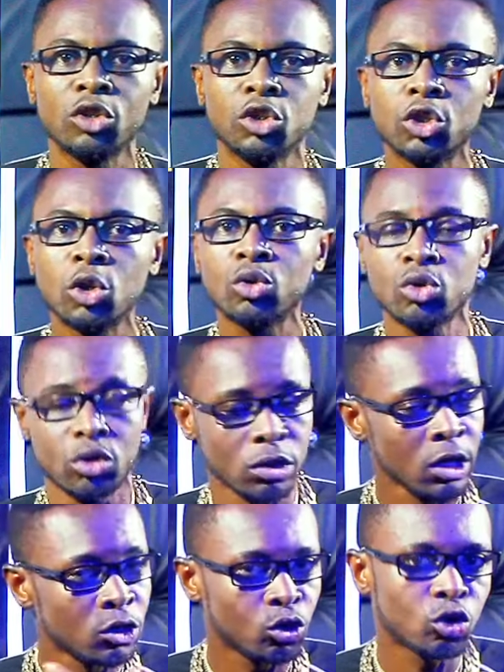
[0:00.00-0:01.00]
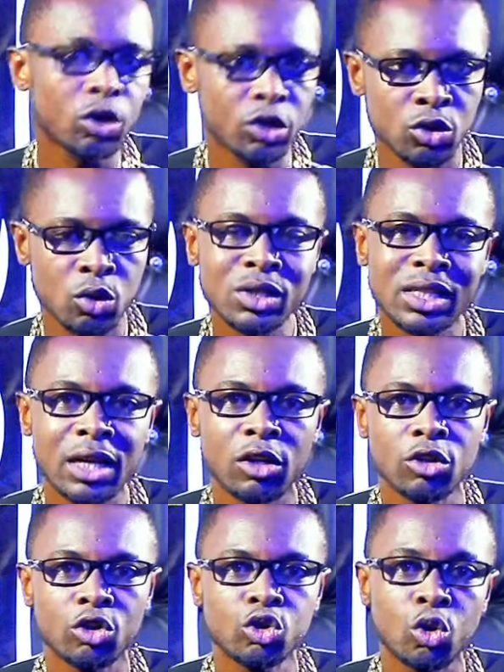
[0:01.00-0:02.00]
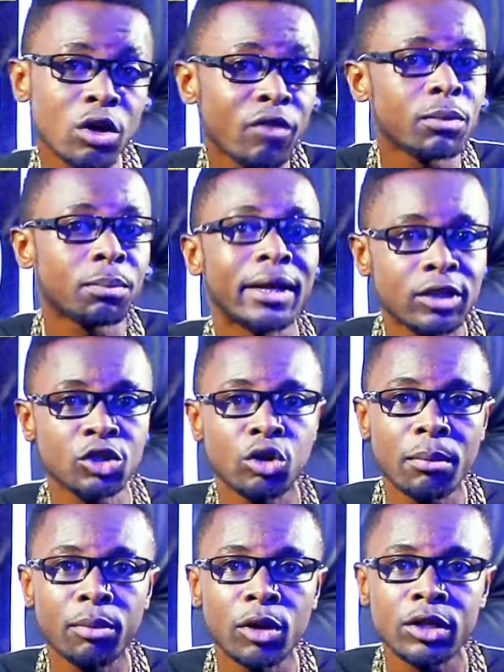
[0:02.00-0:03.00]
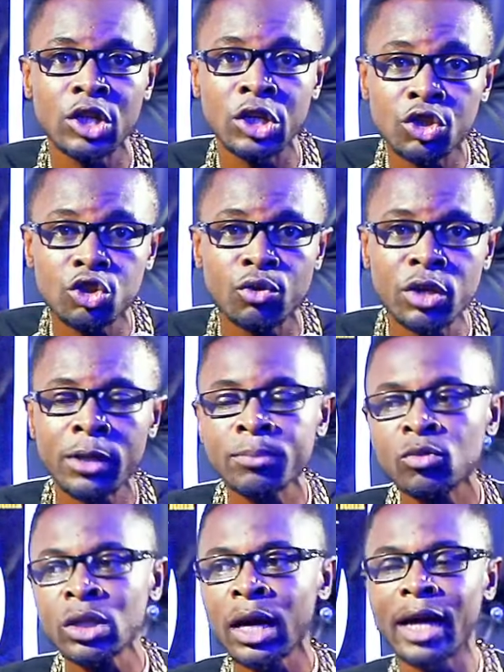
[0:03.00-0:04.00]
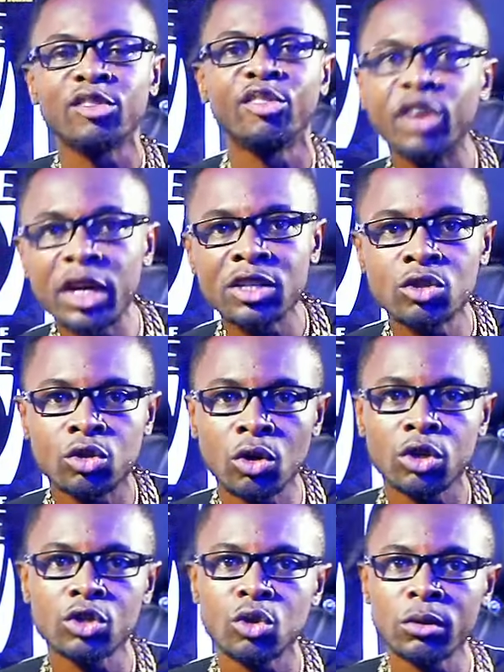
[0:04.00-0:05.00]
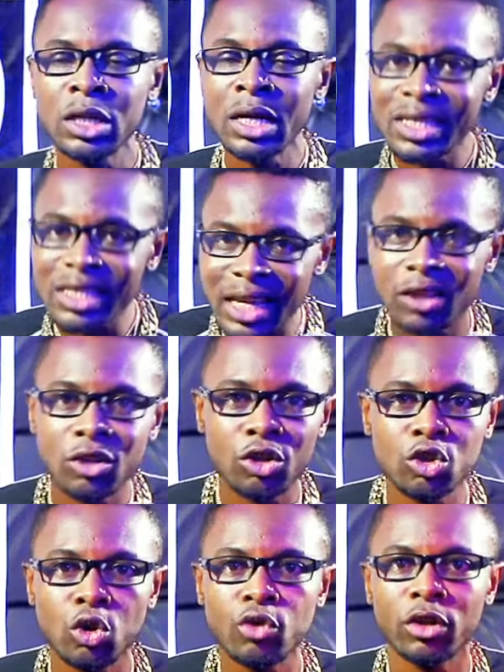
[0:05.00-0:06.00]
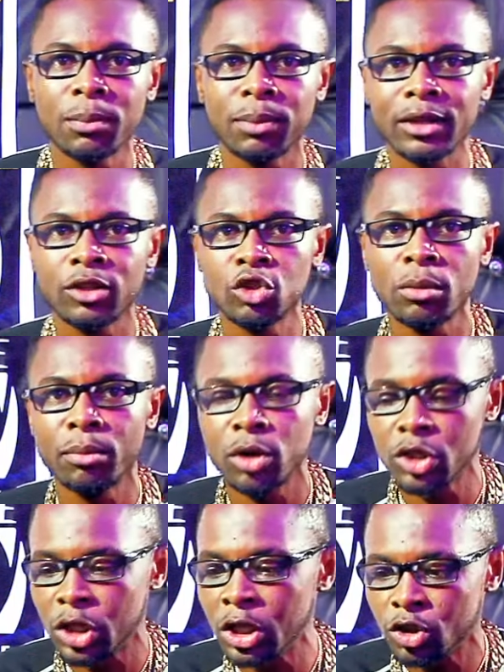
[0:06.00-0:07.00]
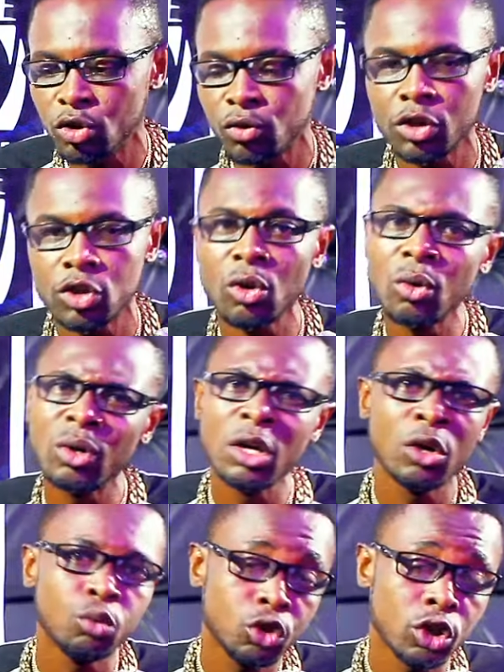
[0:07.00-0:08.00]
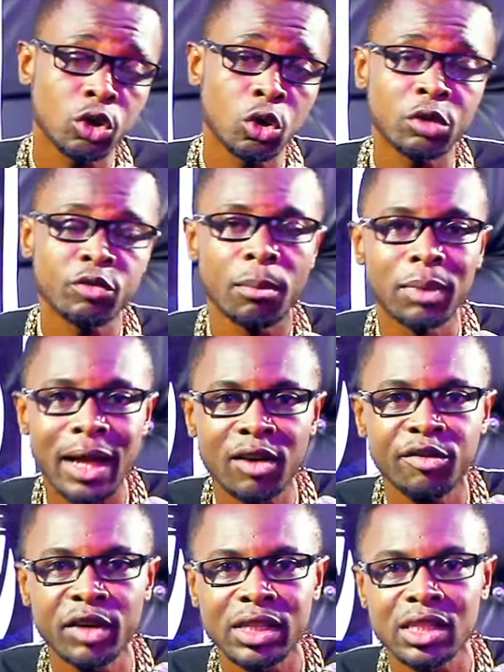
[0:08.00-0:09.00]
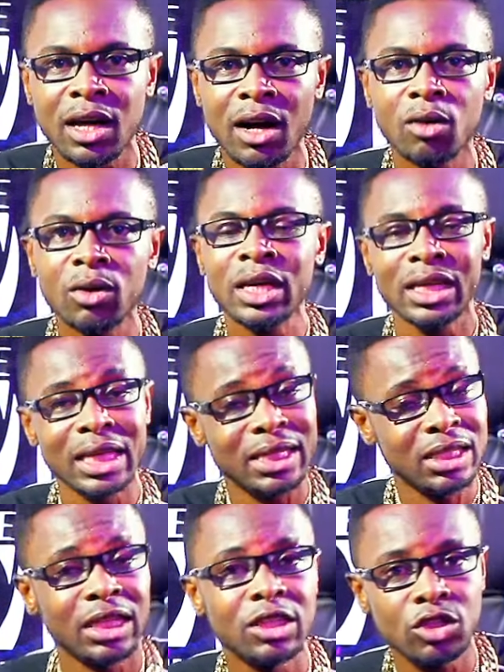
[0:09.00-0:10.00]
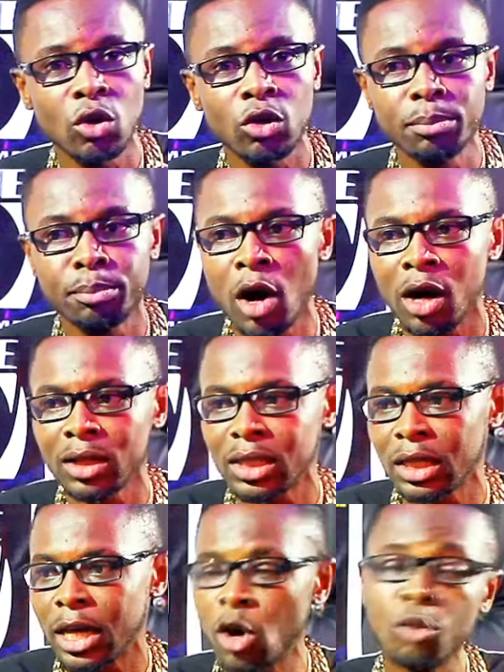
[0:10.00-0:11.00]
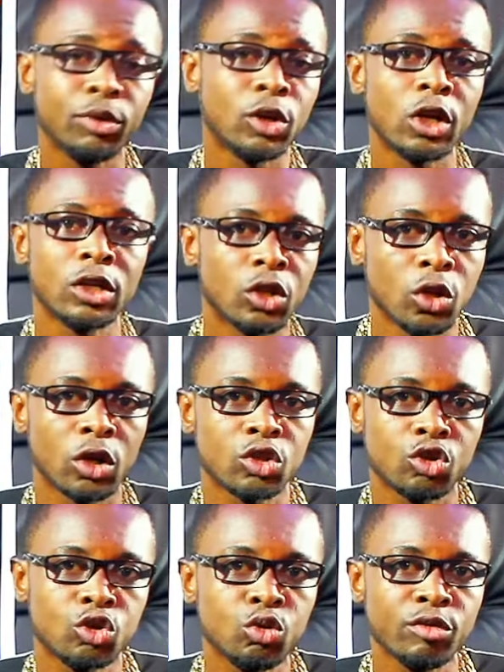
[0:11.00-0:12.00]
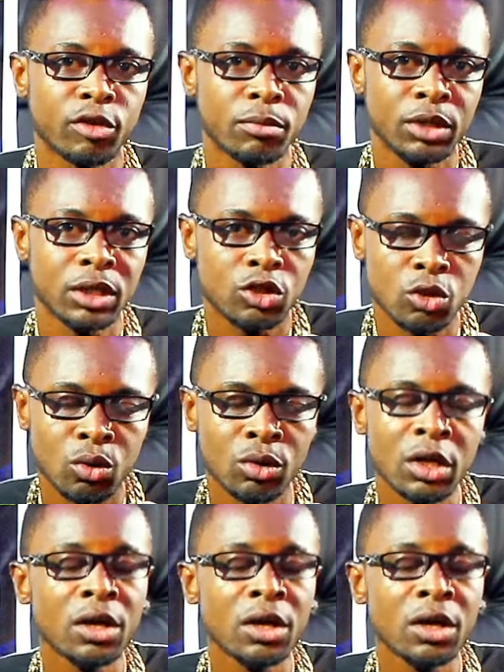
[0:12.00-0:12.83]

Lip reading: the show to talk his own side of the story of the Plantashun Boys history, and Face to talk his own side of the story of the Plantashun Boys history. So we just heard from Blackface now. He has said his own part and I hope you learned a lot too from it. So